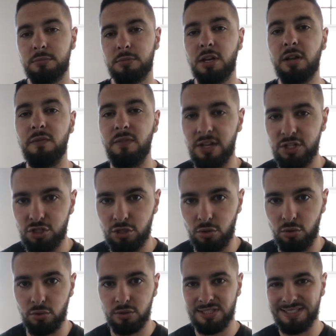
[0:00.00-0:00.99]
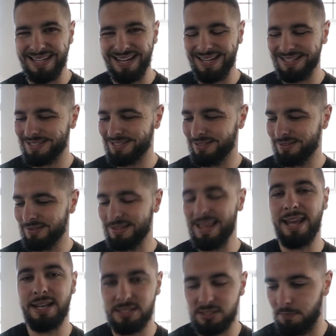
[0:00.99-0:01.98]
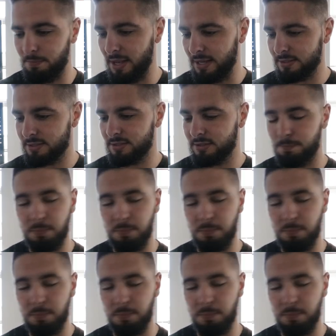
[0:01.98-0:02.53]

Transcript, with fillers: conventional stance, that is the best.